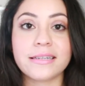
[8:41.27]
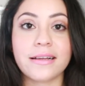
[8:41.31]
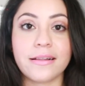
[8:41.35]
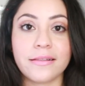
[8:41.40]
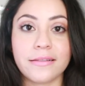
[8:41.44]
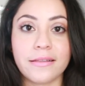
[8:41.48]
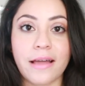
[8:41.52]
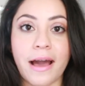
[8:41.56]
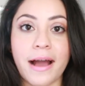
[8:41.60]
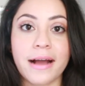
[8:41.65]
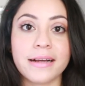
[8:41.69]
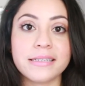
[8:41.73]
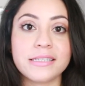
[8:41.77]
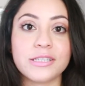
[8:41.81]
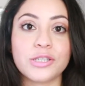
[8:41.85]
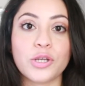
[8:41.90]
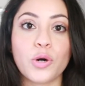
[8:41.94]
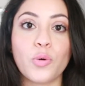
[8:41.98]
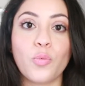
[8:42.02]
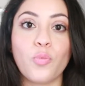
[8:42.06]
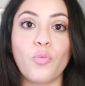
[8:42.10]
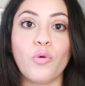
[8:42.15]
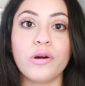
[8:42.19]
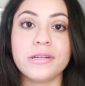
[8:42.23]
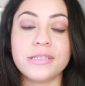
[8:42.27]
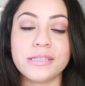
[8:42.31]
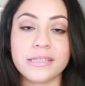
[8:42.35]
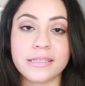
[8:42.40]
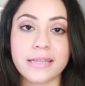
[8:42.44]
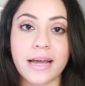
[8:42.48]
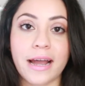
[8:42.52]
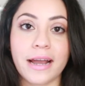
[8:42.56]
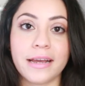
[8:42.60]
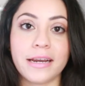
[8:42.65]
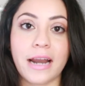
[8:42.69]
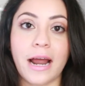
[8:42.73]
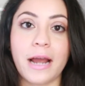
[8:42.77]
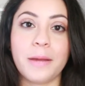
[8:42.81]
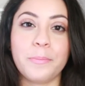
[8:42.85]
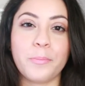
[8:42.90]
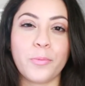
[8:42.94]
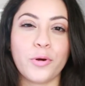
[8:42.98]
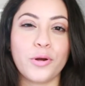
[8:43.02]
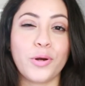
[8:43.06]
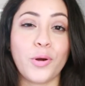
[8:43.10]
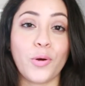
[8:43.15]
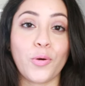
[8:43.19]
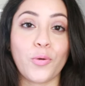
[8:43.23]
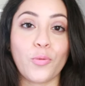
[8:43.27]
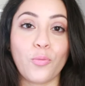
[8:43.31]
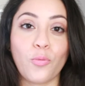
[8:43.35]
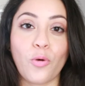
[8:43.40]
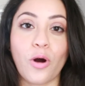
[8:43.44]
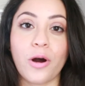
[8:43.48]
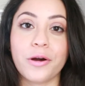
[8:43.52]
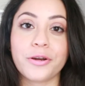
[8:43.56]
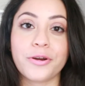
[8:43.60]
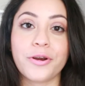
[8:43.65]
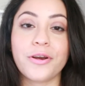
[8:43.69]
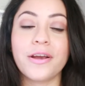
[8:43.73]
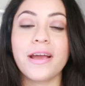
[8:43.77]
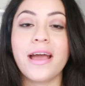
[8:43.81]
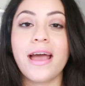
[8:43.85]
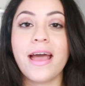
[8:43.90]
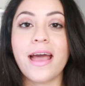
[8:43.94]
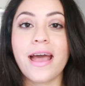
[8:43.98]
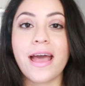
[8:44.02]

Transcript: glass so one side I put her water